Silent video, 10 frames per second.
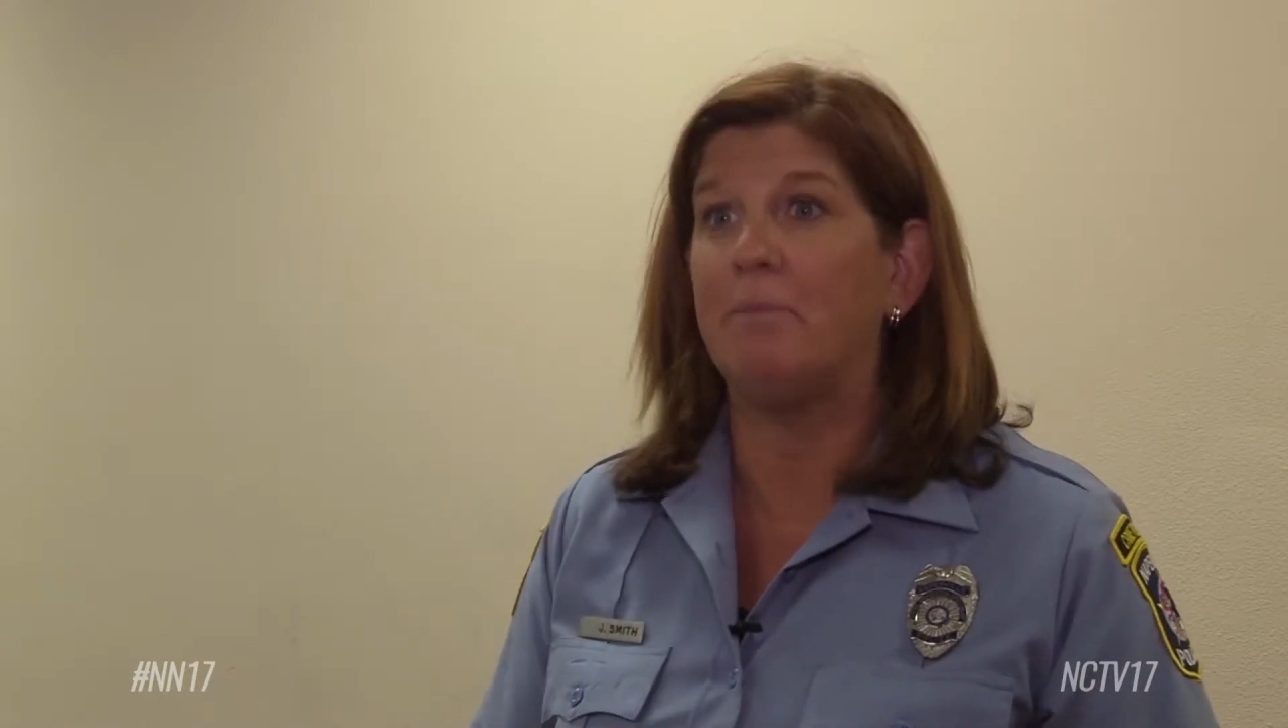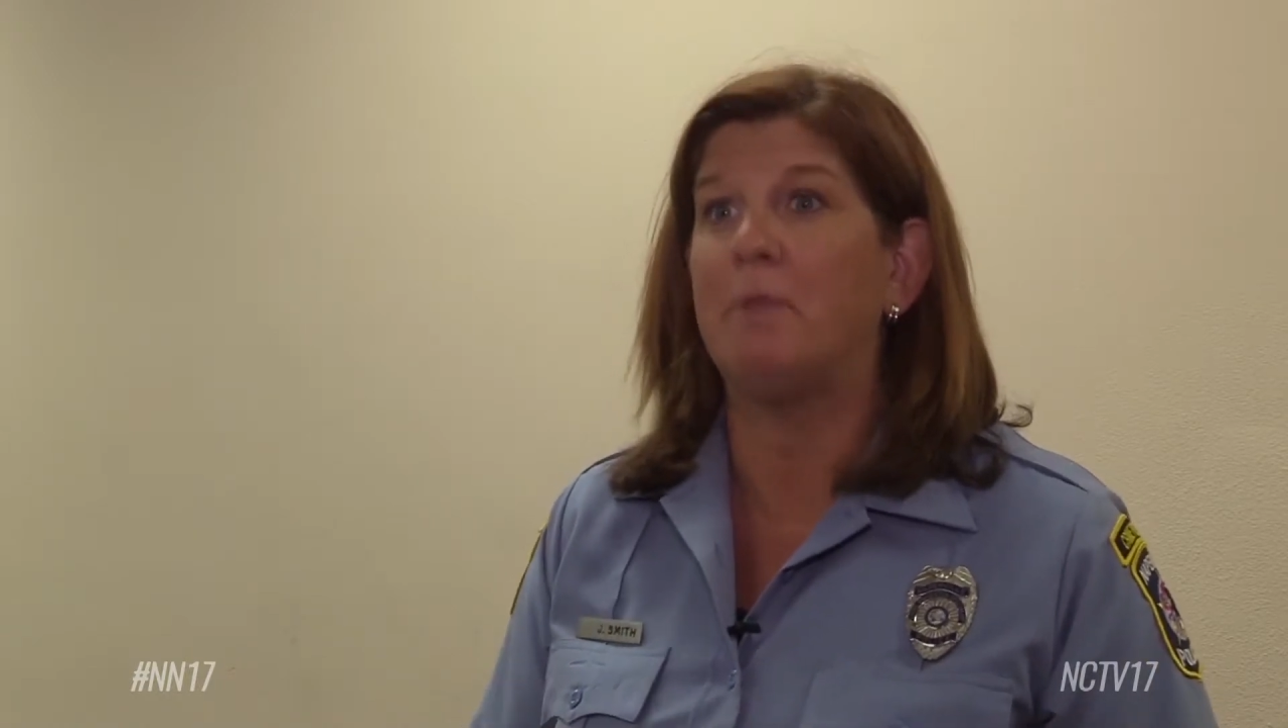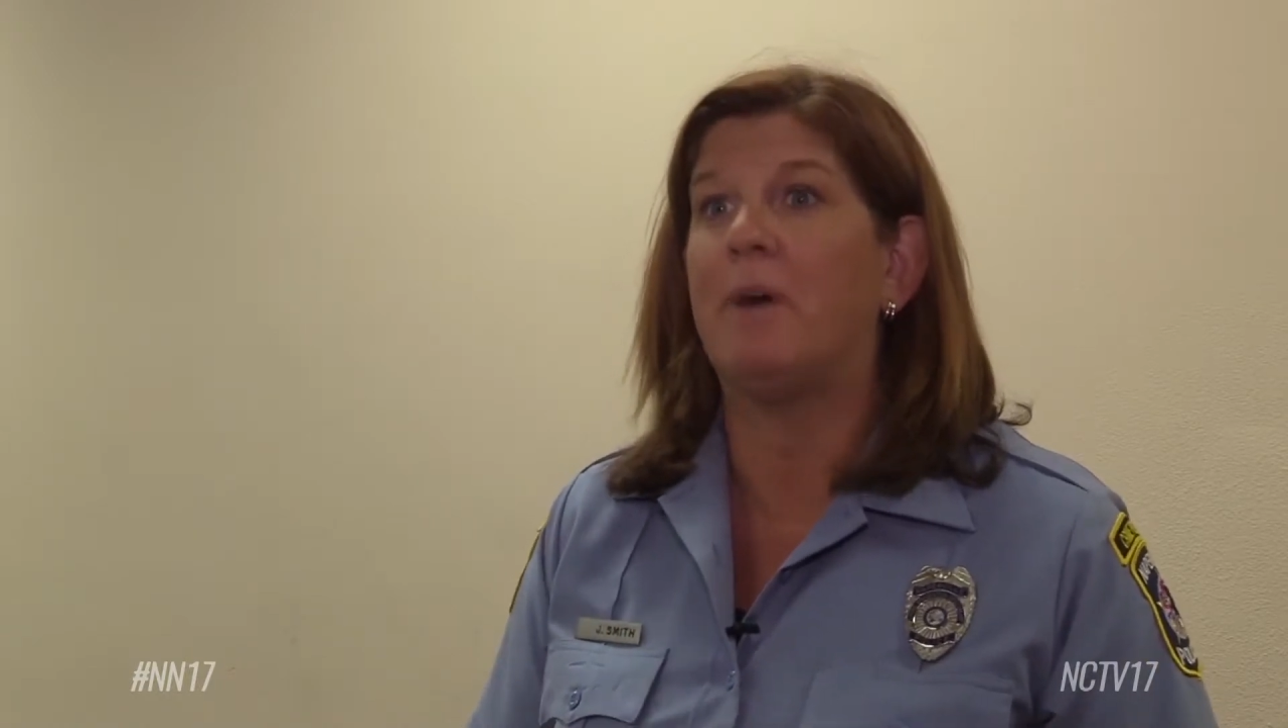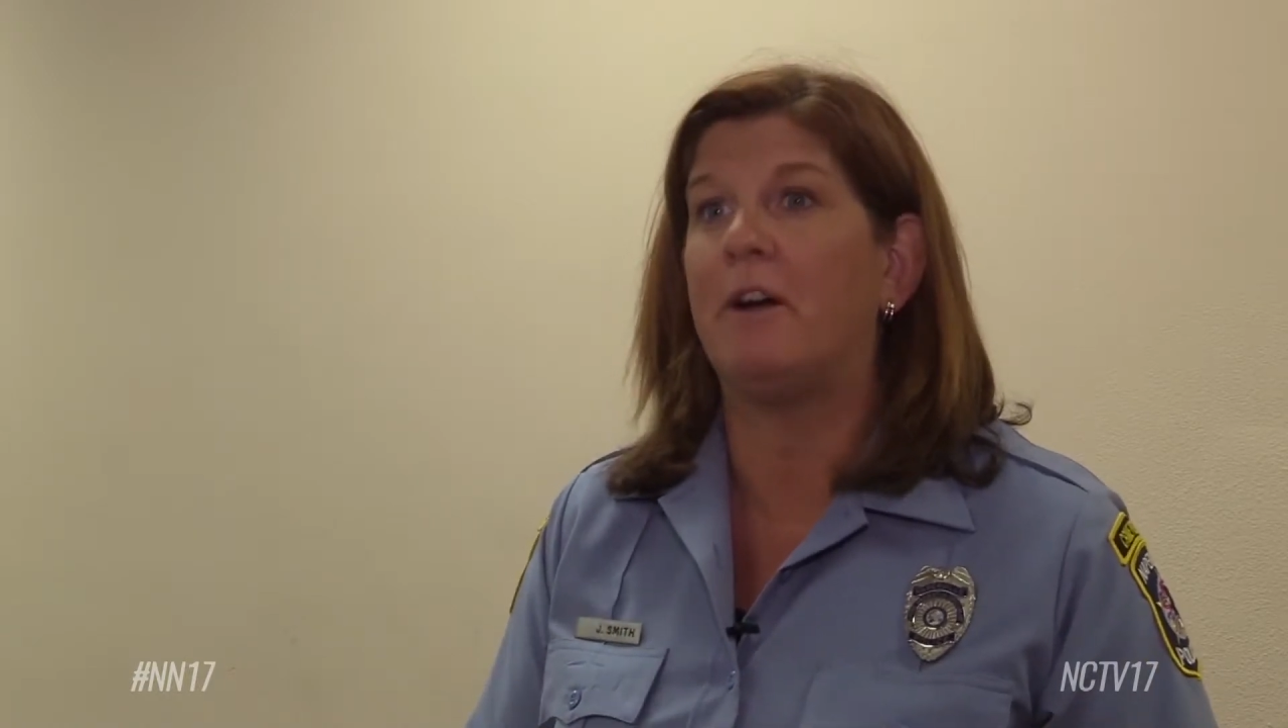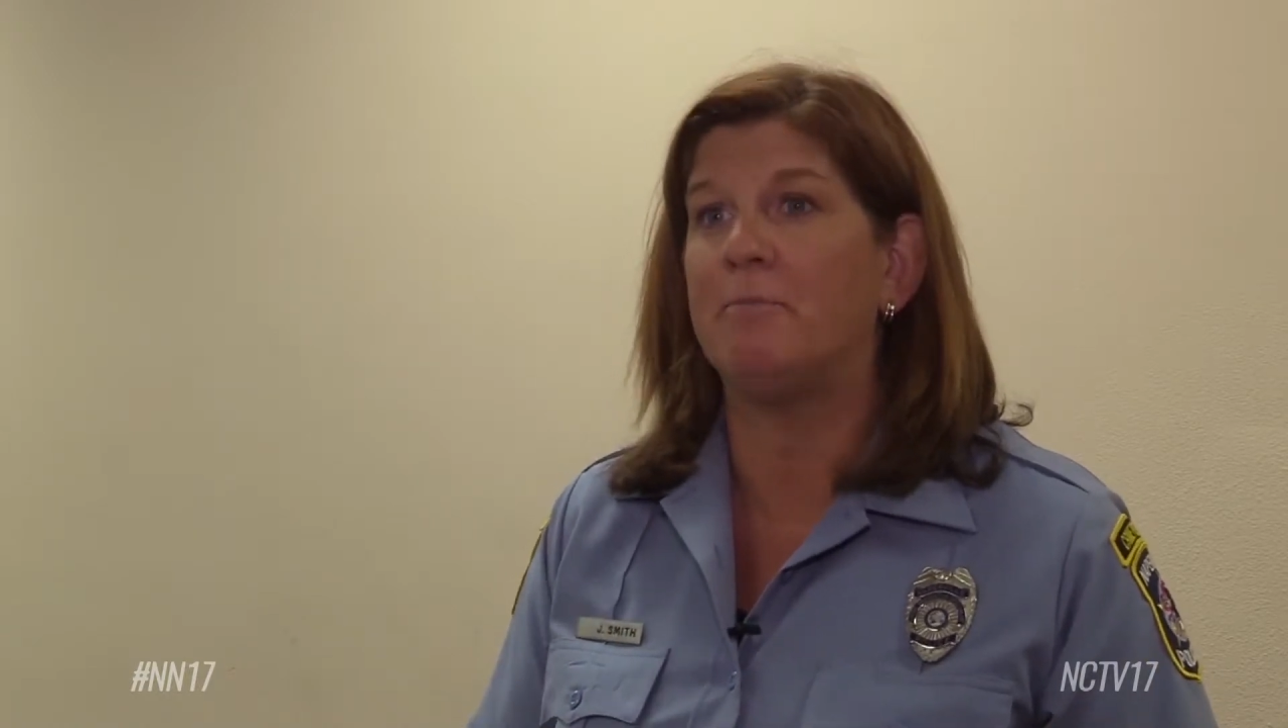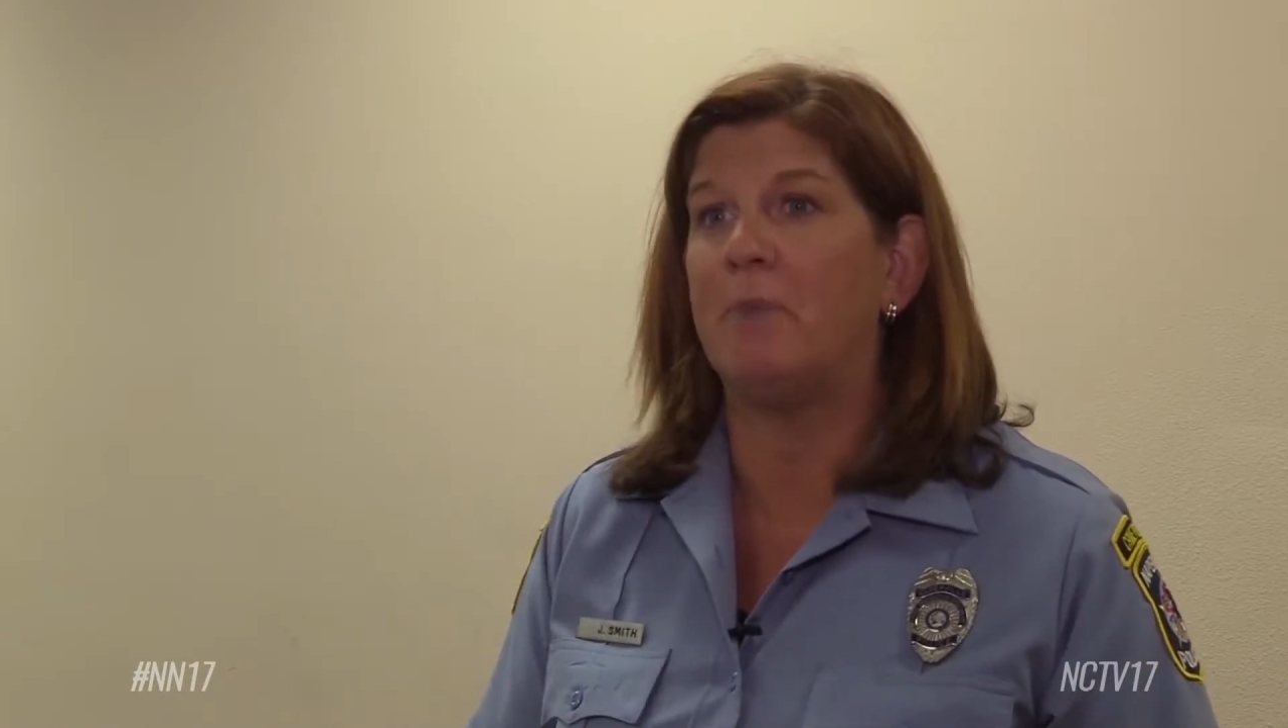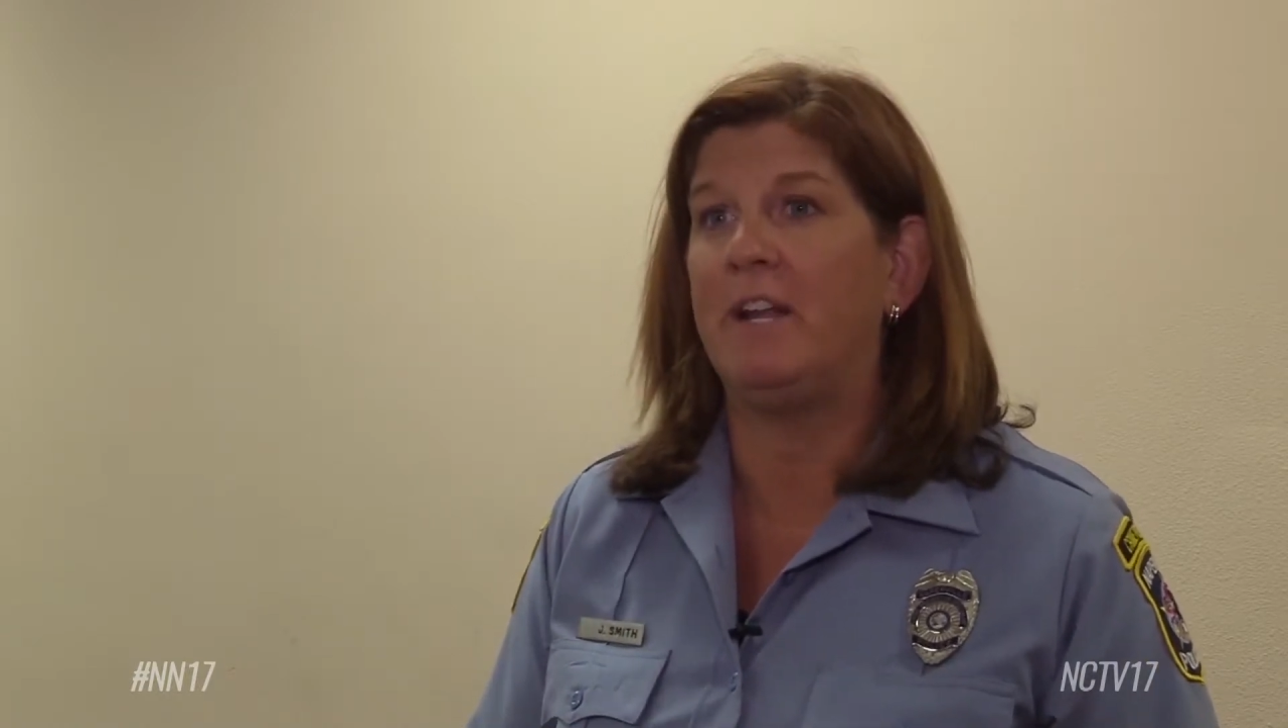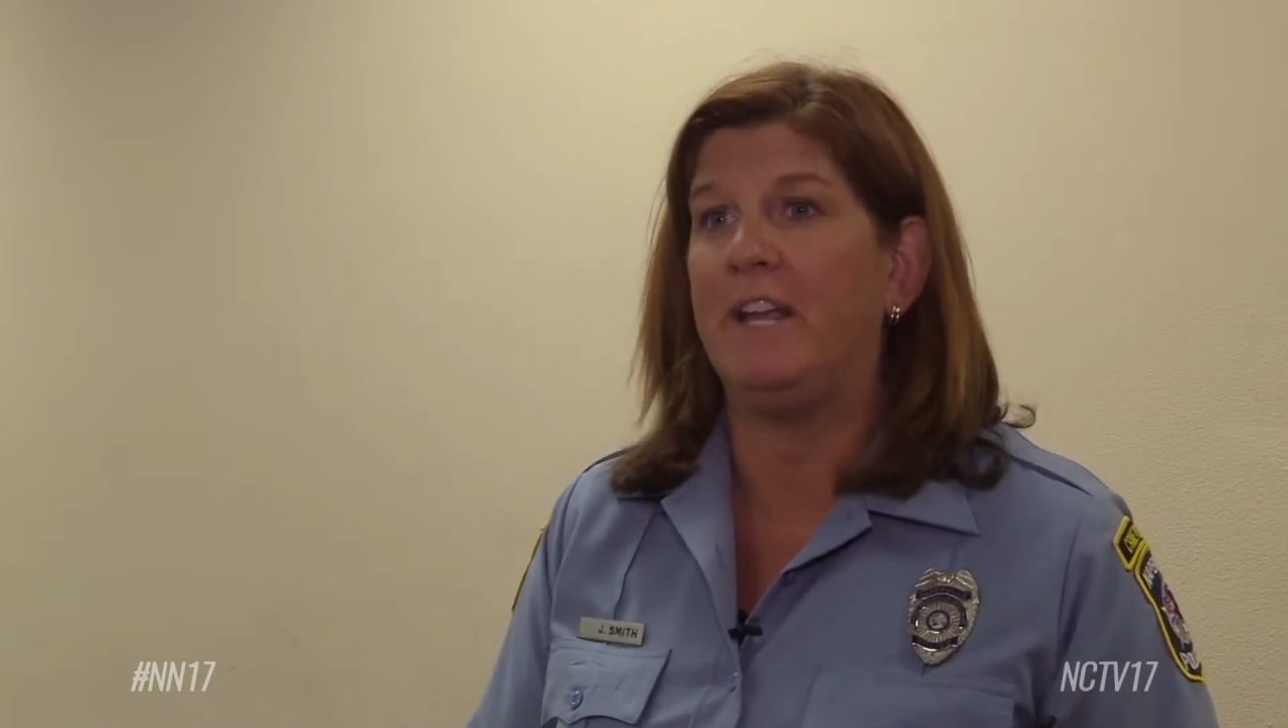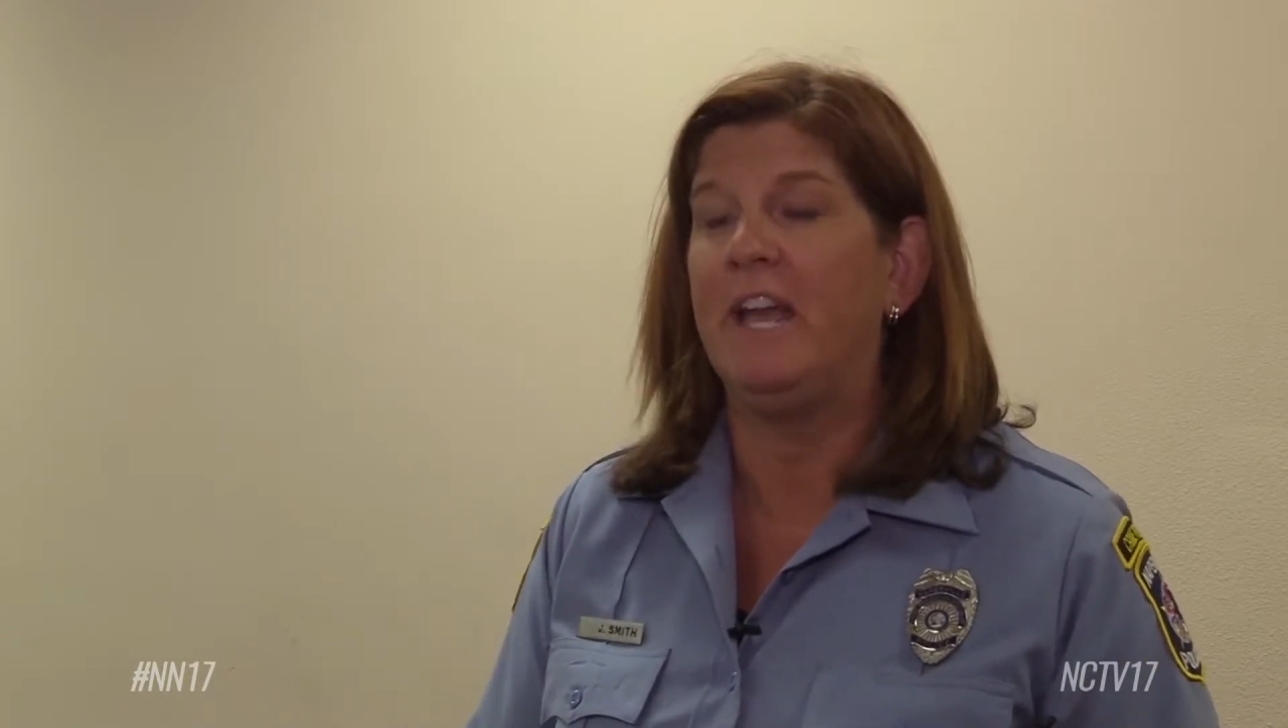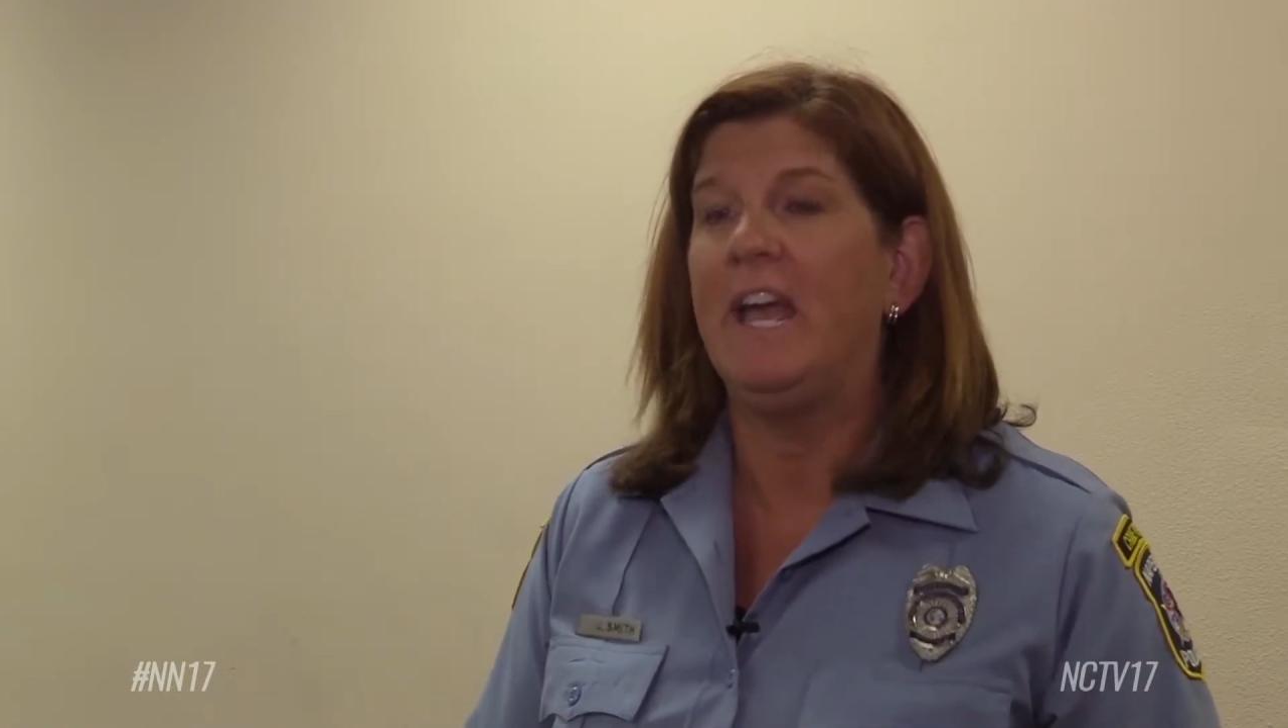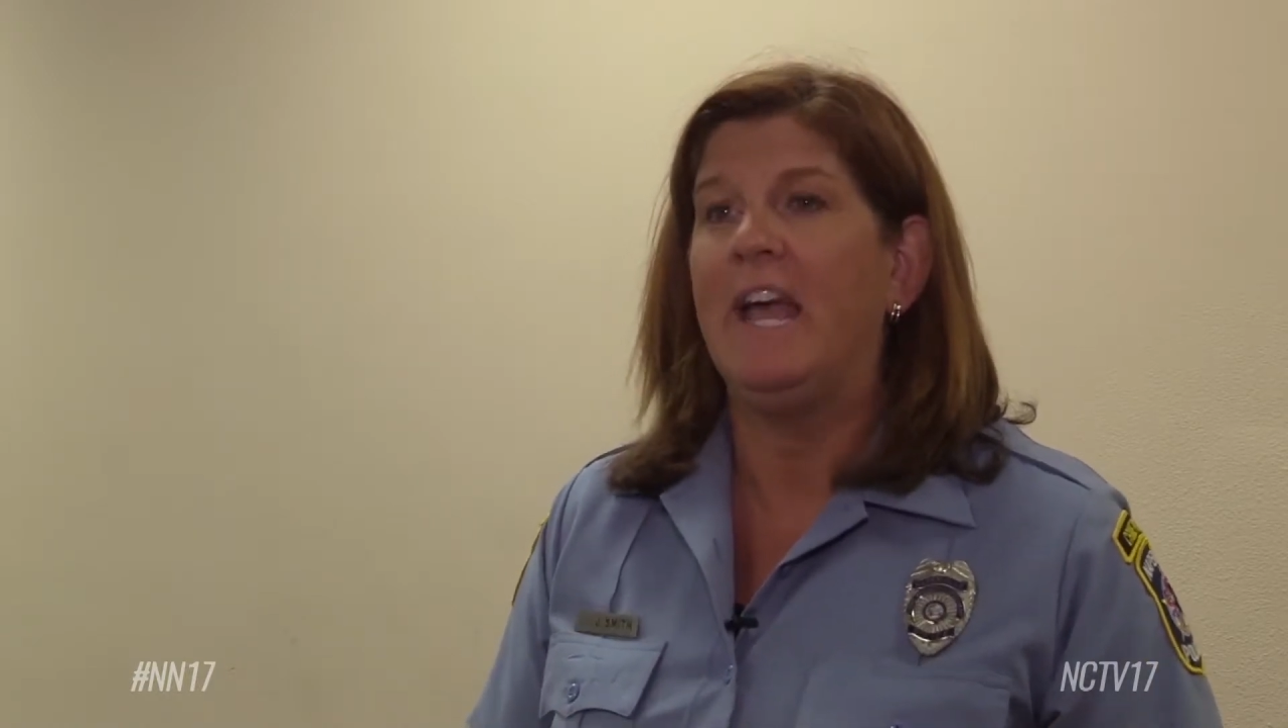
them out of money